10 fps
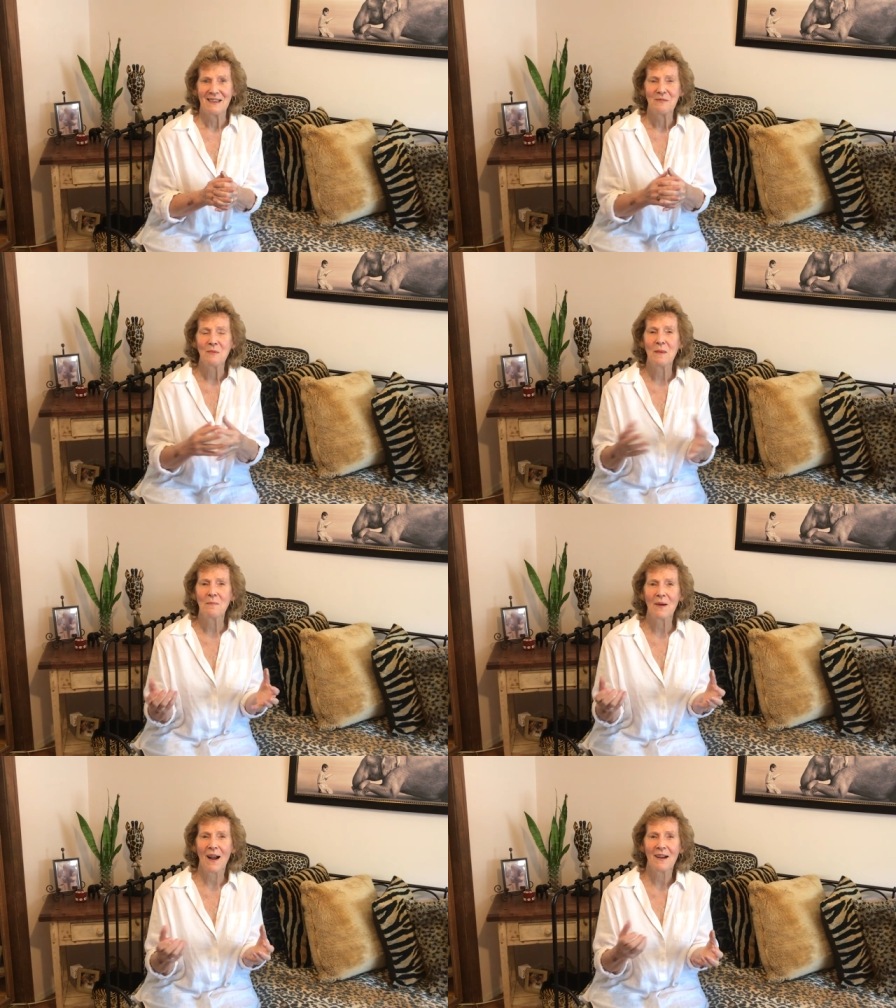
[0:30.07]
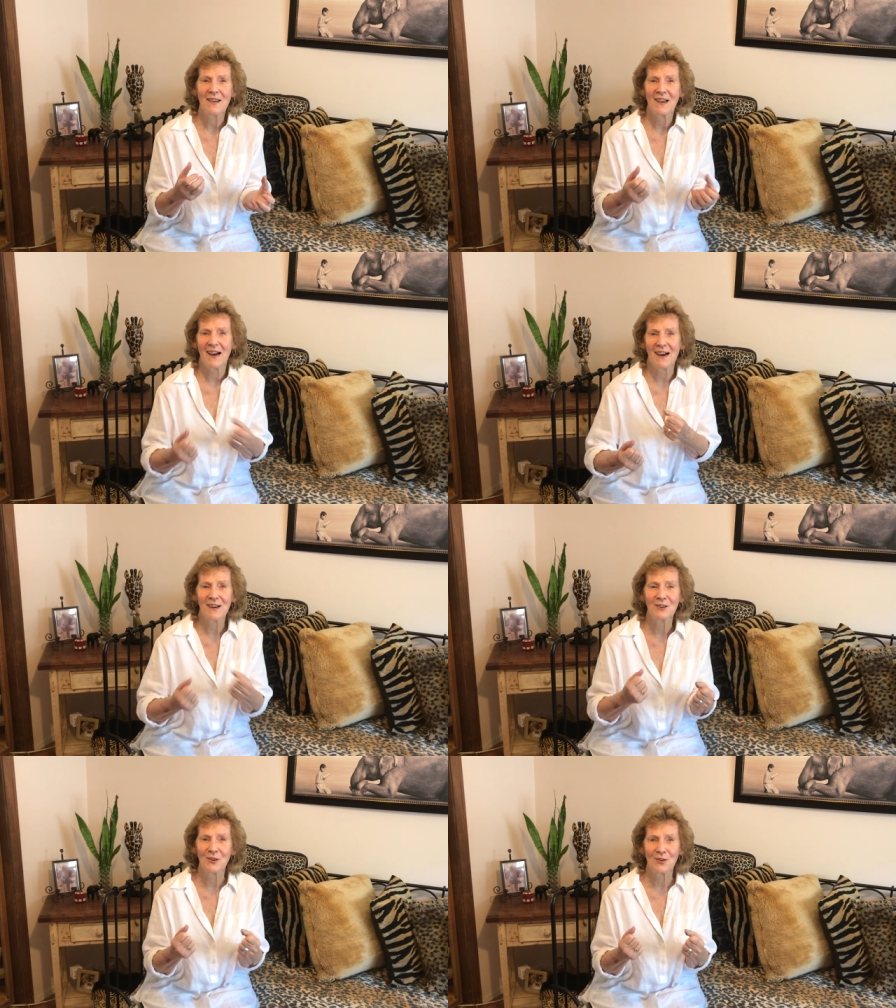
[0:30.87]
You remember how you
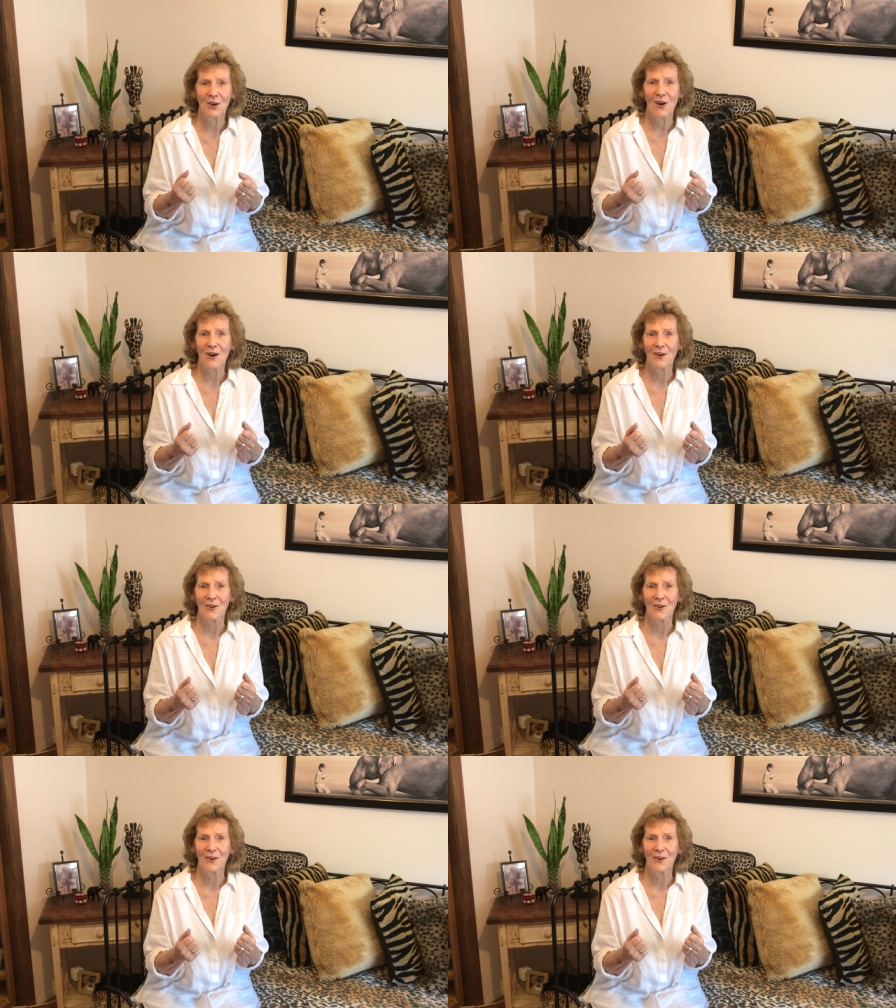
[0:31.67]
cuddle your dog